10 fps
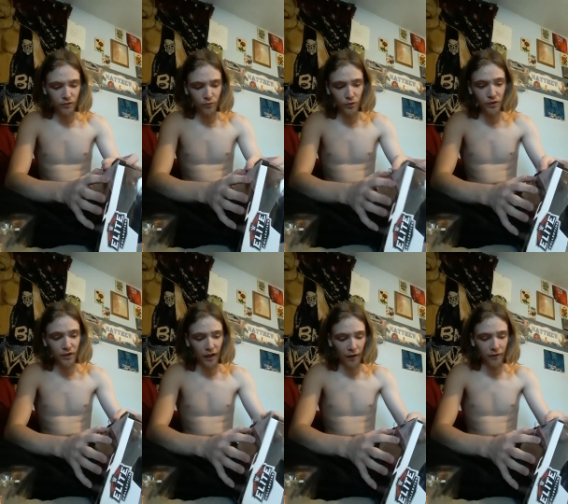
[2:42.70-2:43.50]
really
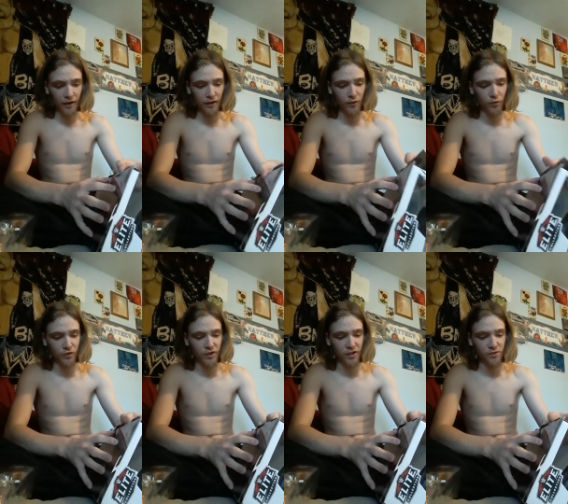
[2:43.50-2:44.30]
I haven't had anyone
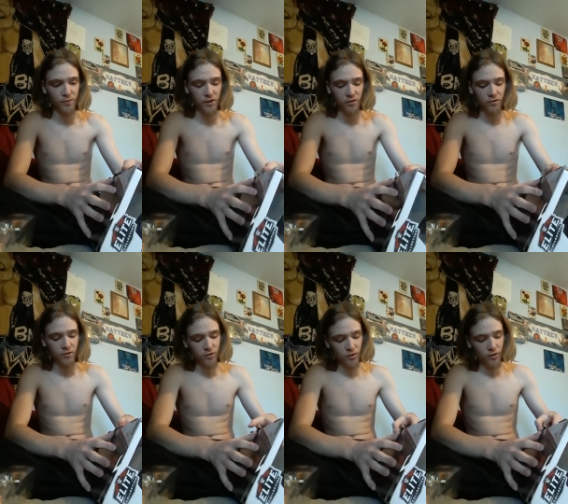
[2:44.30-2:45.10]
text me
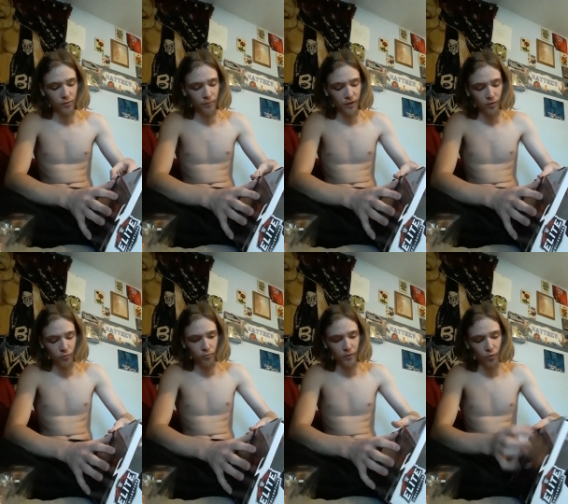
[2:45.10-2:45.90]
about
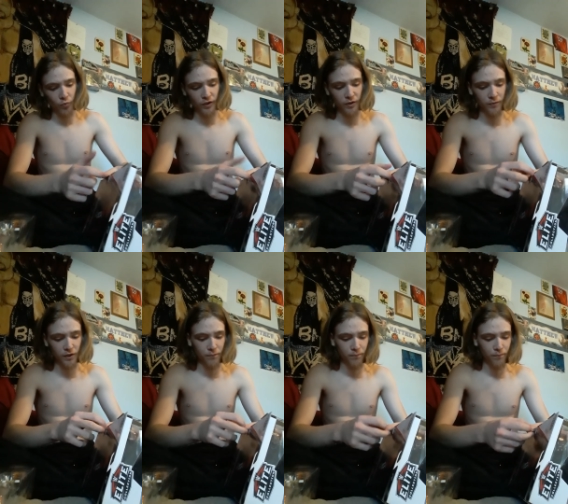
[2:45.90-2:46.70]
my
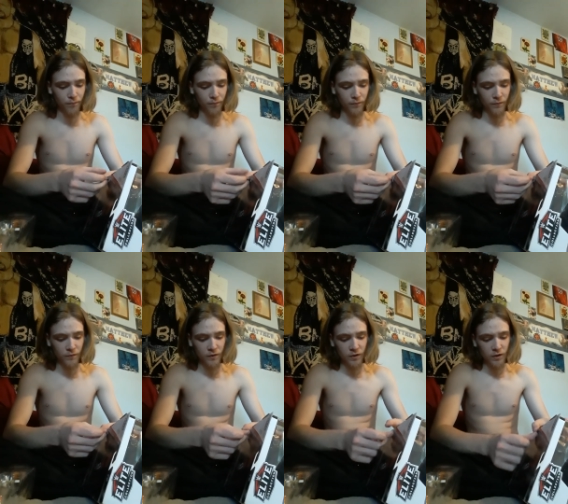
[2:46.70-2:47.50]
gimmick,
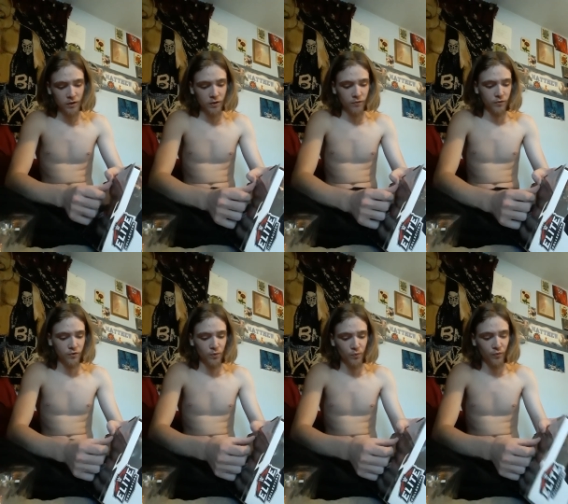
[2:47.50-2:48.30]
the
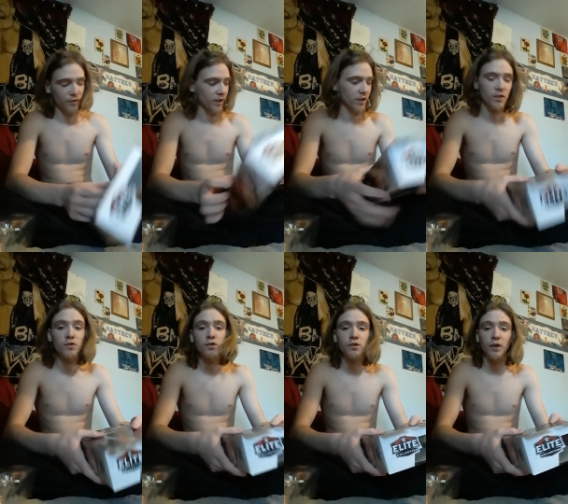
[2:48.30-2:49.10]
simple fact
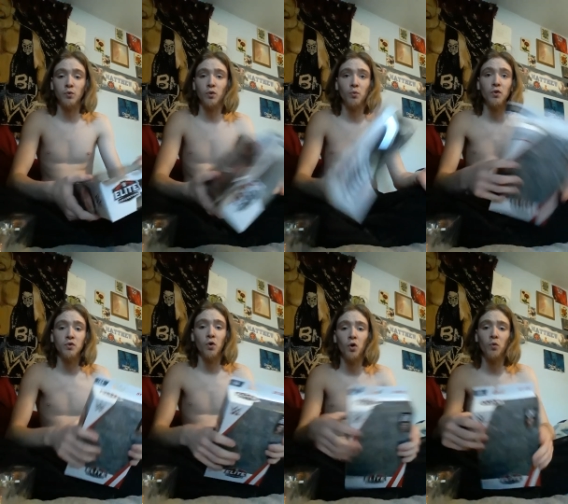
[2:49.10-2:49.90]
is, that's what it was.
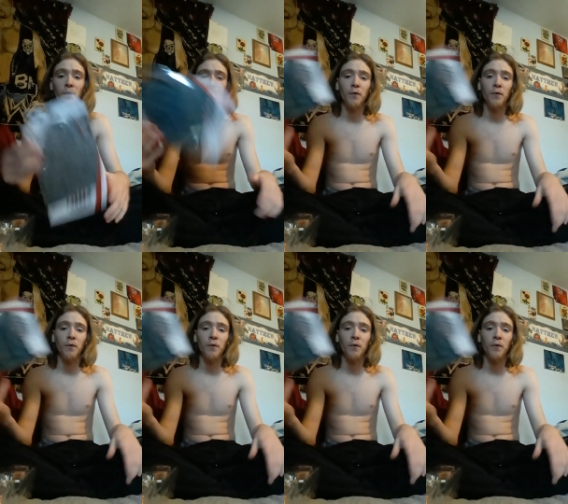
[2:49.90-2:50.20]
Oh,